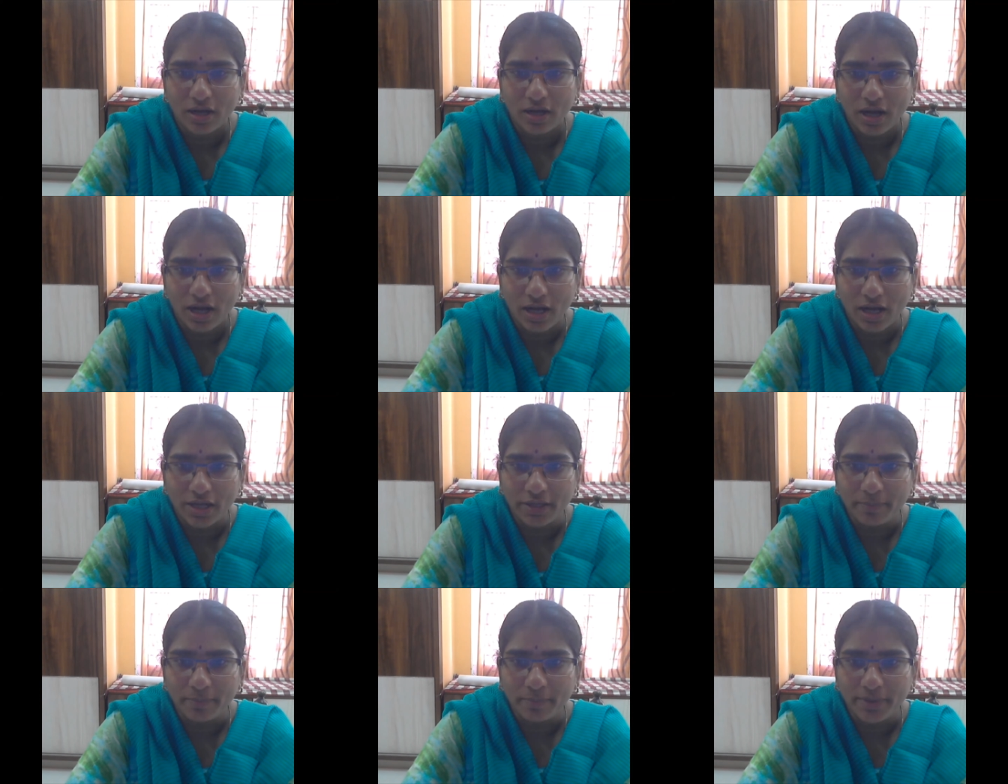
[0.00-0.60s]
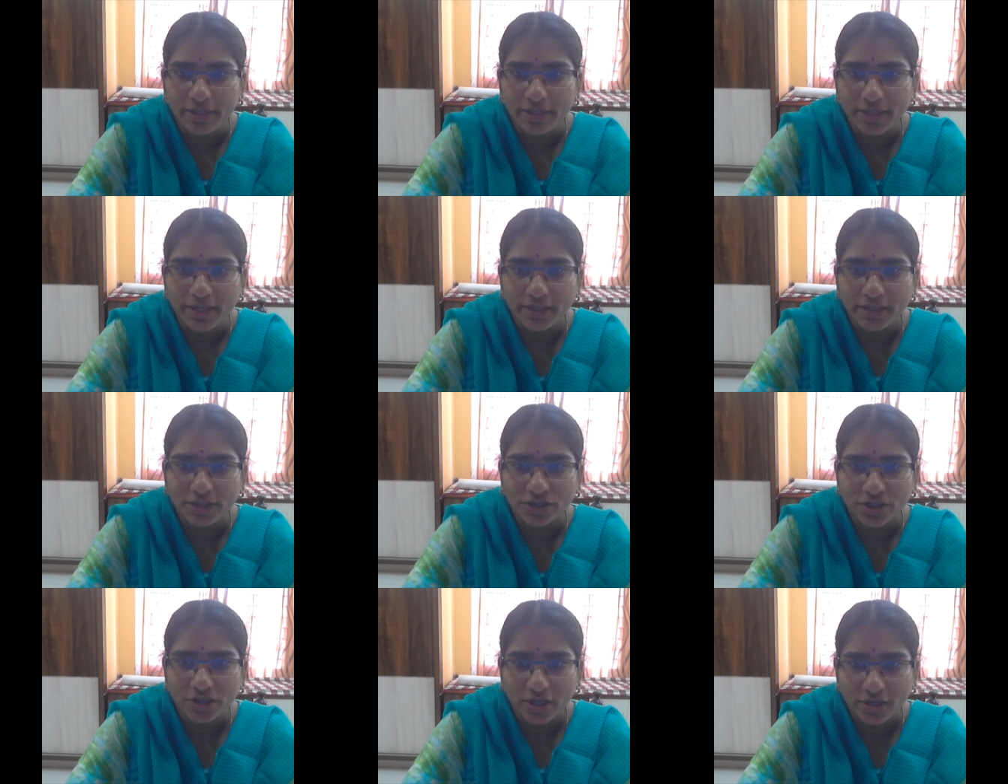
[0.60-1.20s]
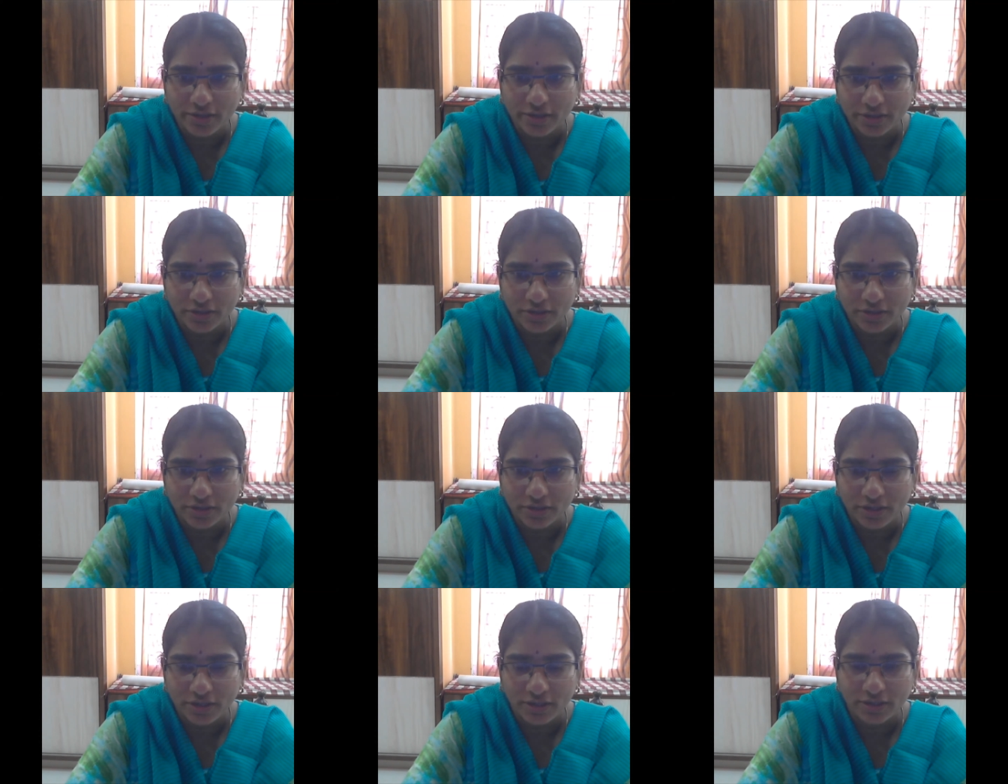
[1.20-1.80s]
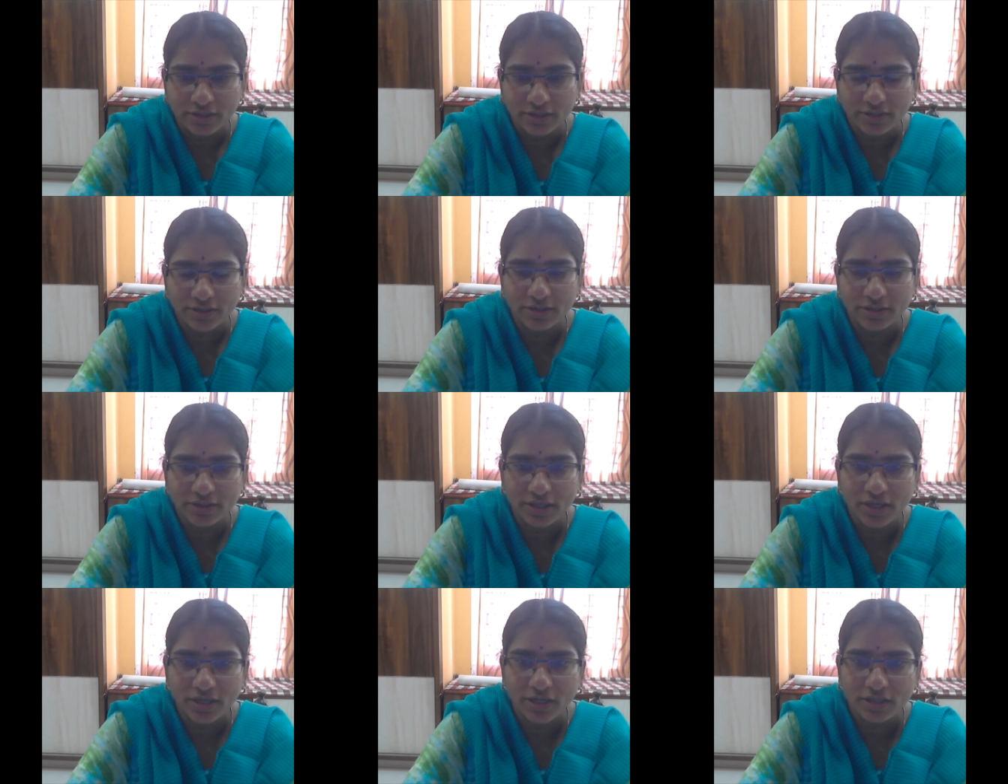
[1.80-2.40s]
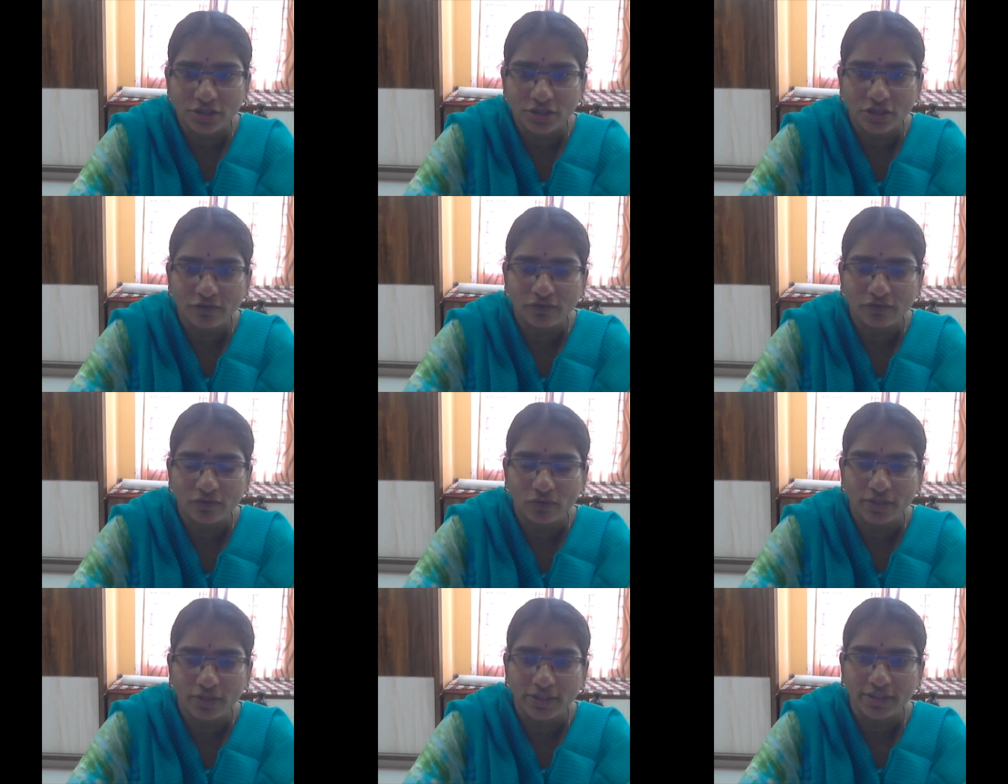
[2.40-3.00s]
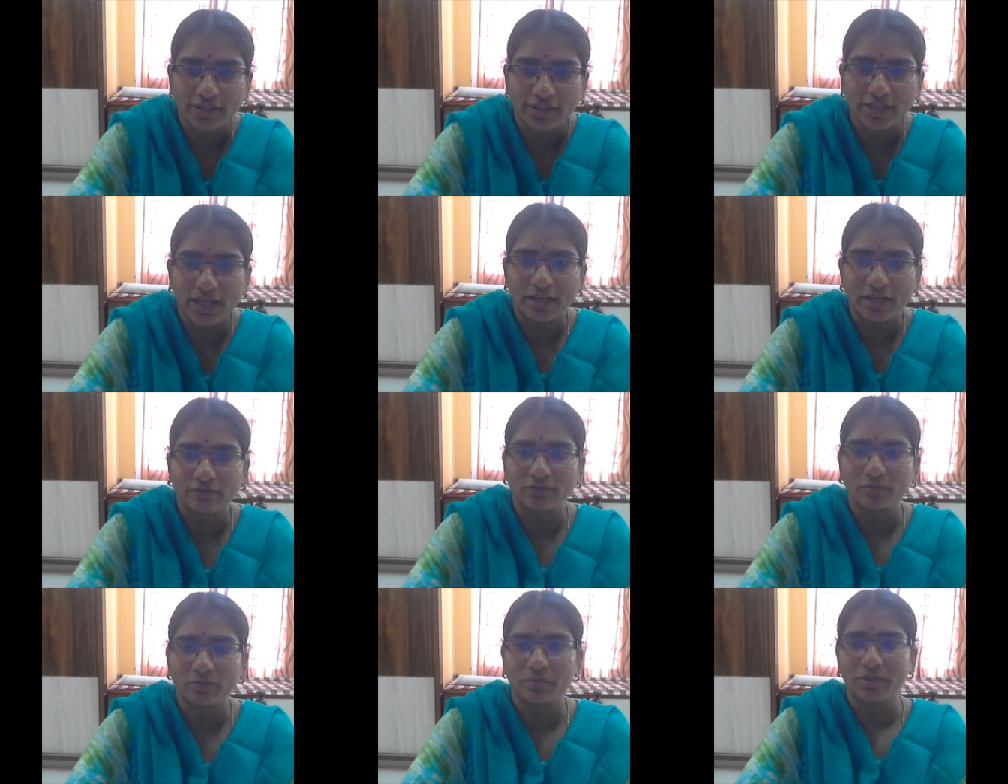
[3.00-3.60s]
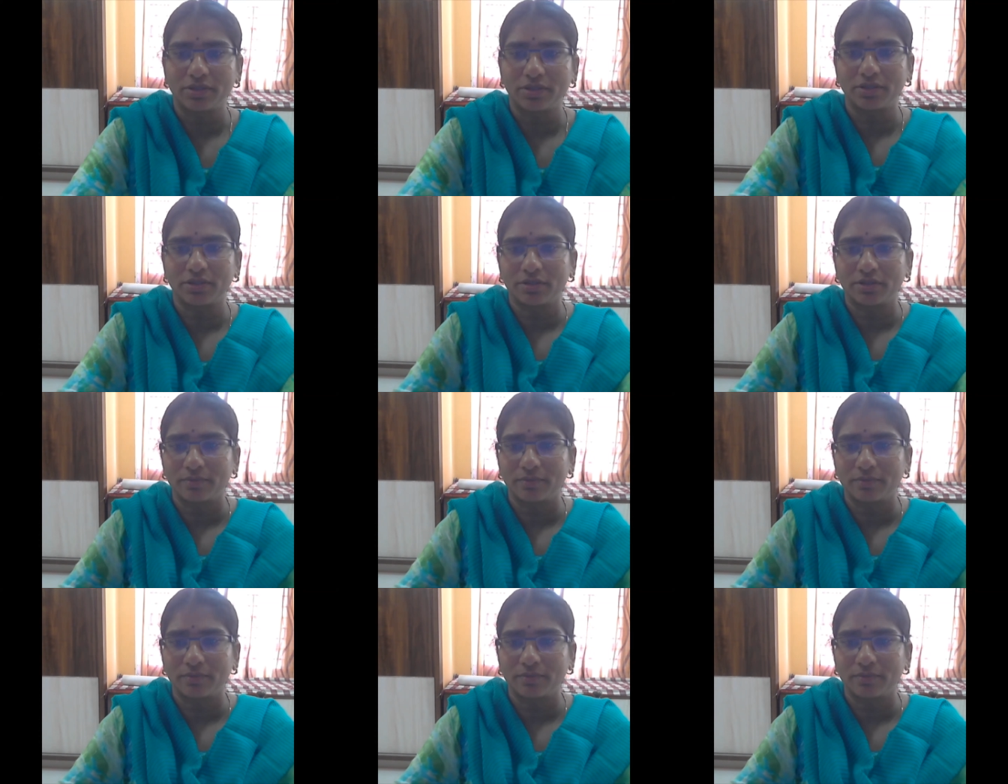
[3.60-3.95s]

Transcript: IPA chart, that is International Phonetic Alphabet,